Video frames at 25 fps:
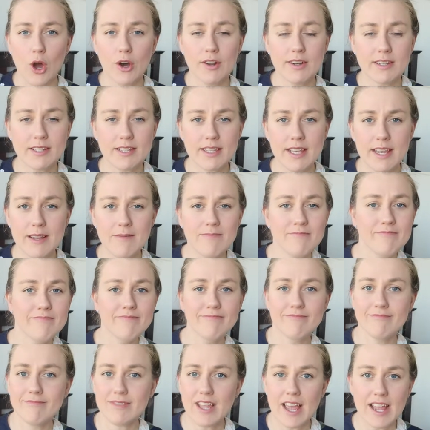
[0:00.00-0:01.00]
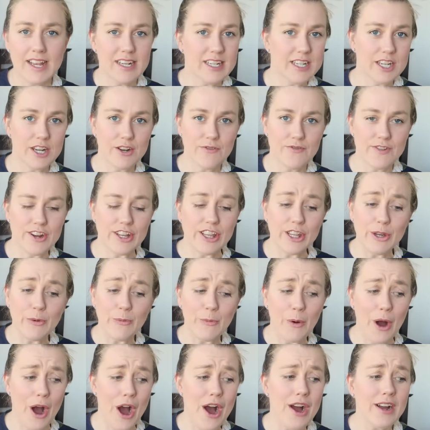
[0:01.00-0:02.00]
Honestly, it didn't really
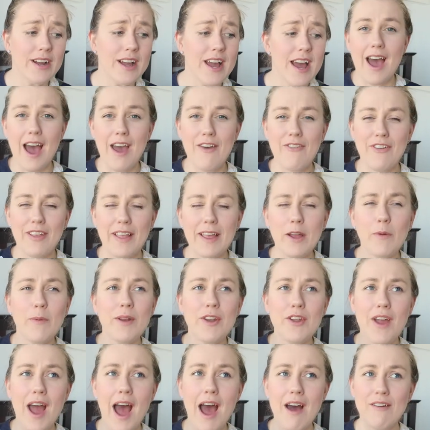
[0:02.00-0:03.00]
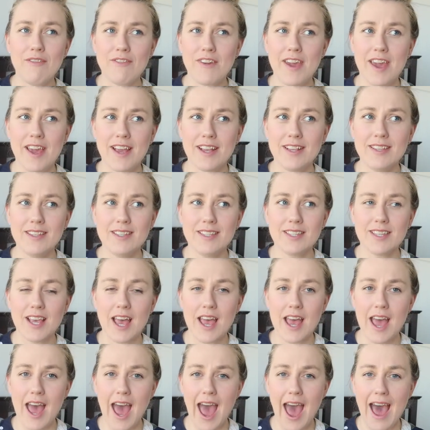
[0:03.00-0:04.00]
work. I feel like when you have kids,
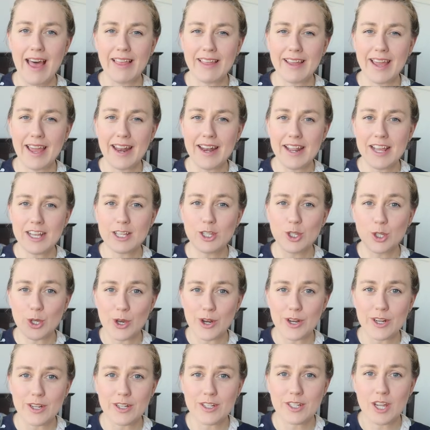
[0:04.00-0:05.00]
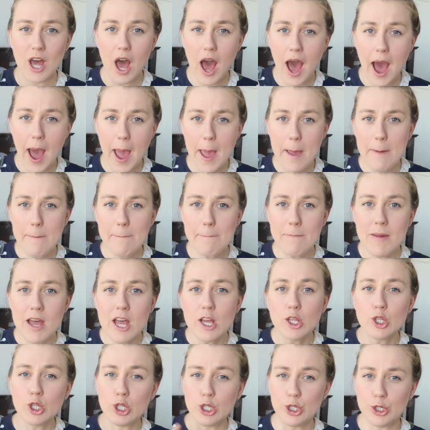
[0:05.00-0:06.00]
allocating a certain time
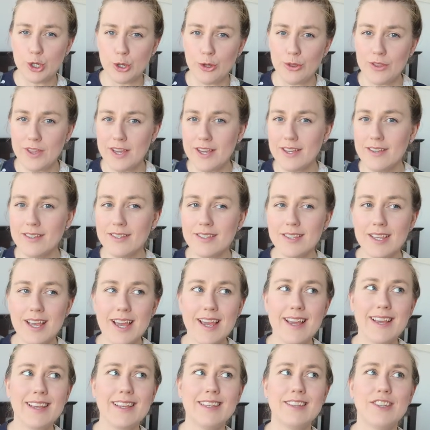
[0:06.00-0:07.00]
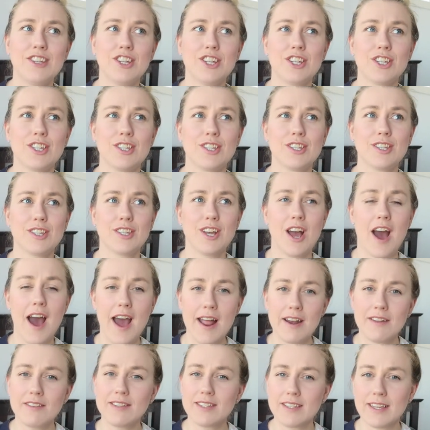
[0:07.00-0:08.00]
to do things is just
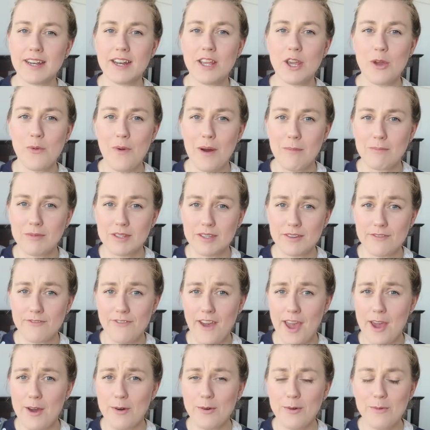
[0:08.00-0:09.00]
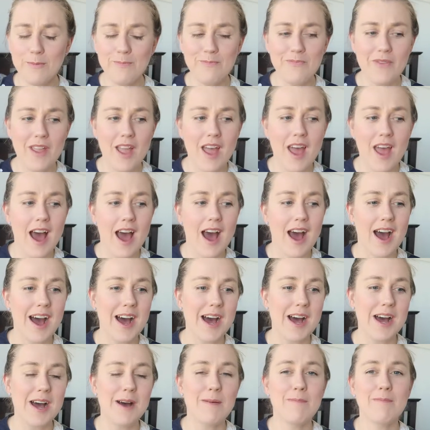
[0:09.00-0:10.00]
kind of setting you up to fail.
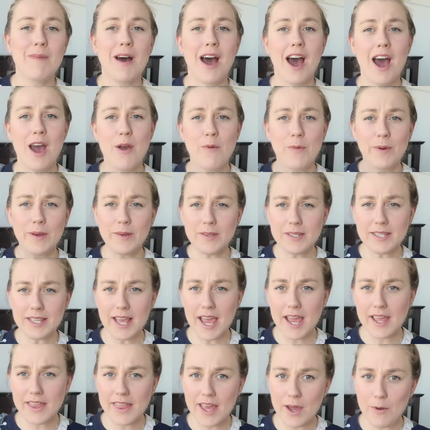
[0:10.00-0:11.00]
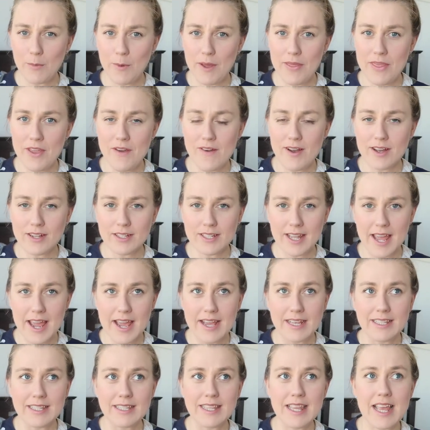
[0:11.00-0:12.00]
Um, I will say that when there are
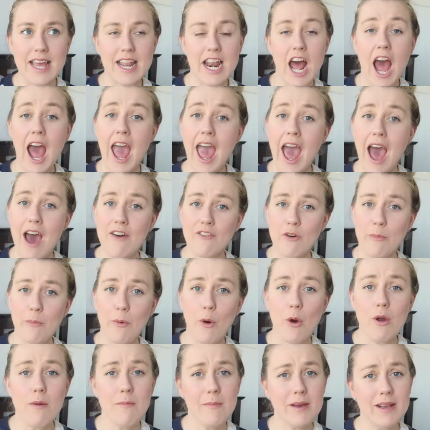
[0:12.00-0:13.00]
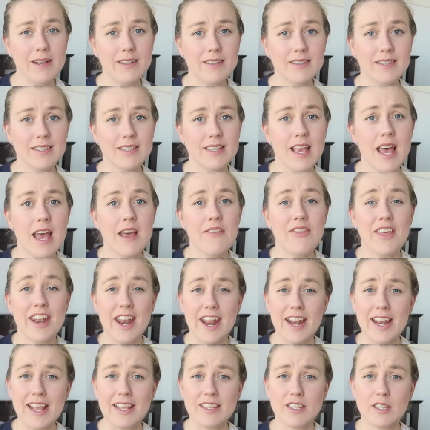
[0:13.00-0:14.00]
days that I have appointments that
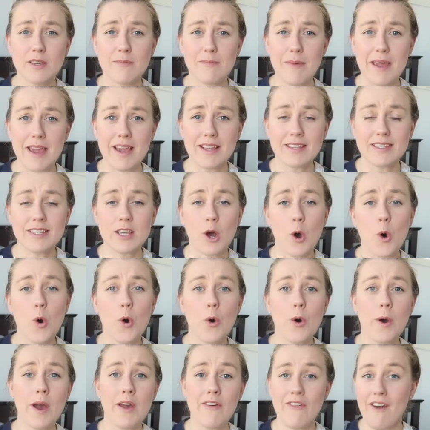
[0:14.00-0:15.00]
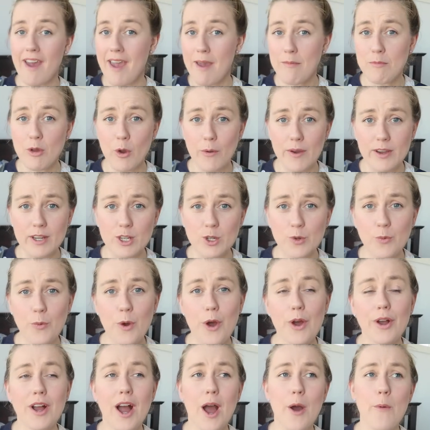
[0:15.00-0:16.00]
I need to meet or if I am going to
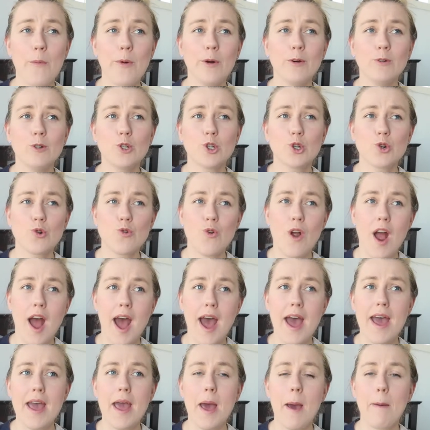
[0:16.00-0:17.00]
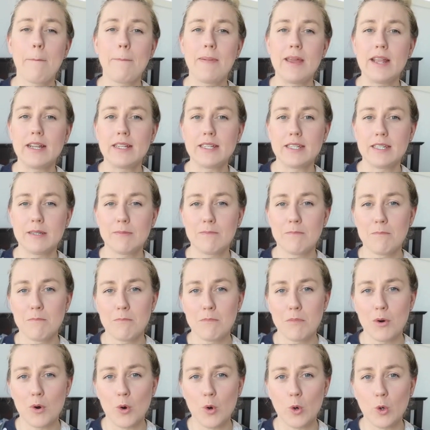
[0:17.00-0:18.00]
work, I will try a bit
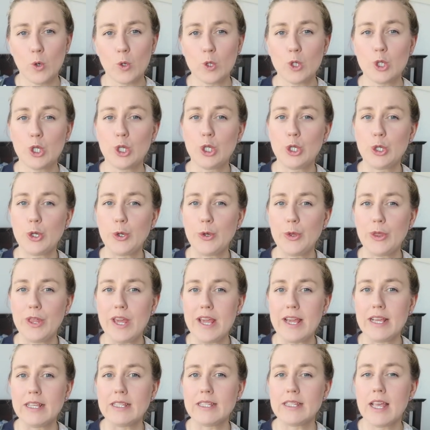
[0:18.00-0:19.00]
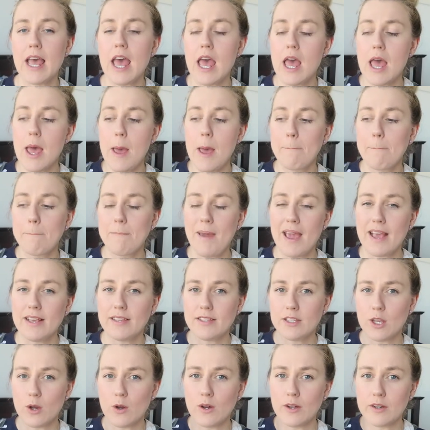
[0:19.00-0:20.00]
more to do things
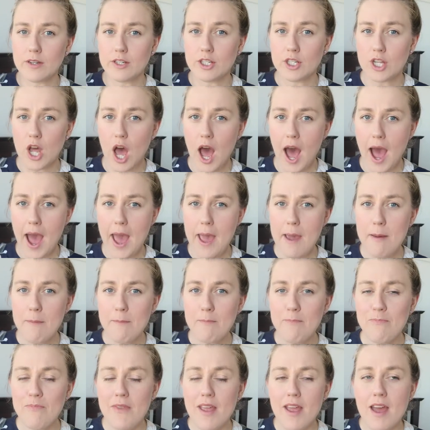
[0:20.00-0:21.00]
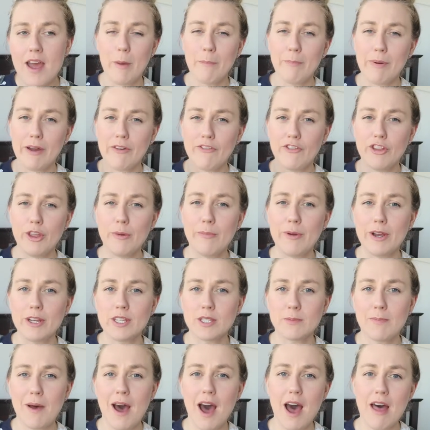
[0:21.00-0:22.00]
based on time. But for the
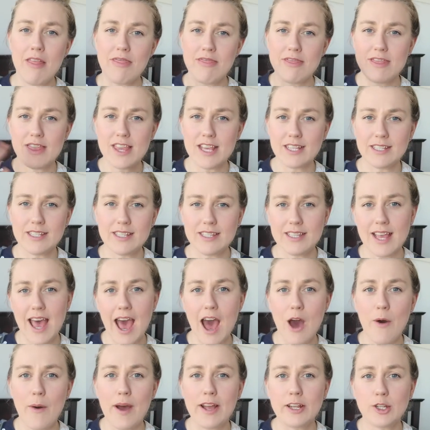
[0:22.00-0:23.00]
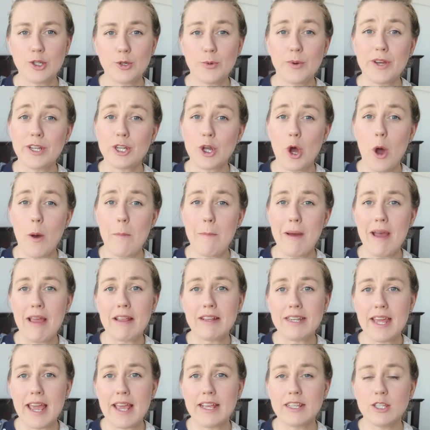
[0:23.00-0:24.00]
most part, this is how I do it on my
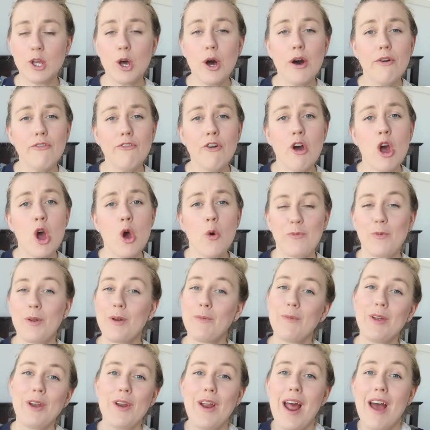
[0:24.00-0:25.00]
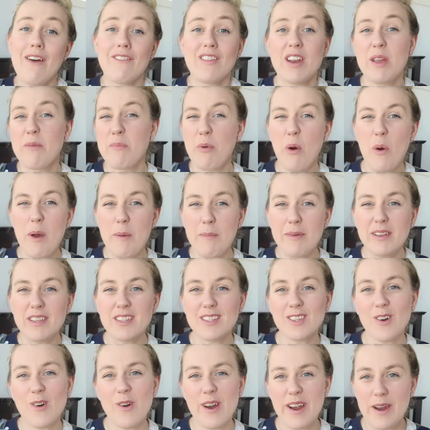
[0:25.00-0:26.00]
days off when we don't have any
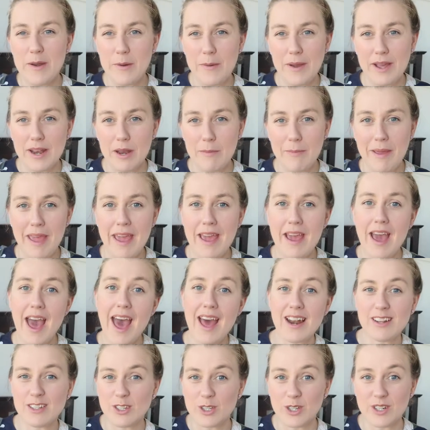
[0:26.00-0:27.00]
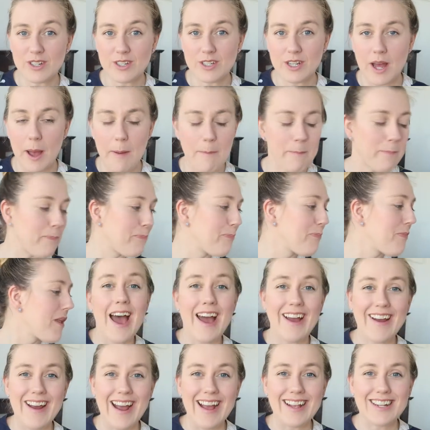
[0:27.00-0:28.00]
appointments or anywhere to be at a certain time.
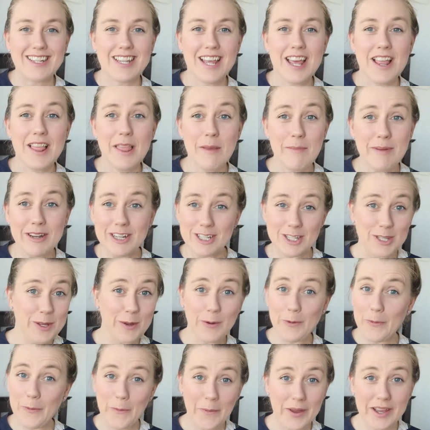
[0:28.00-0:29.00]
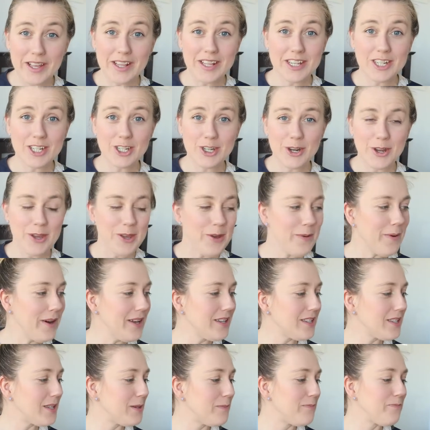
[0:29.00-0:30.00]
All right, let me just quickly show you
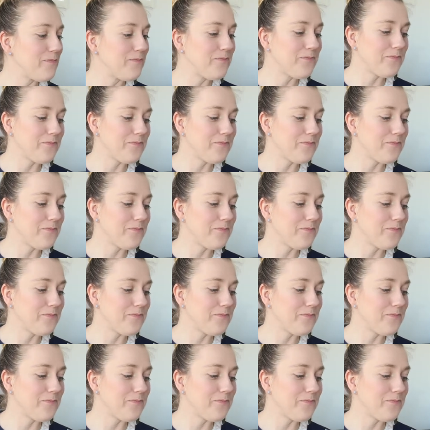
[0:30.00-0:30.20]
it.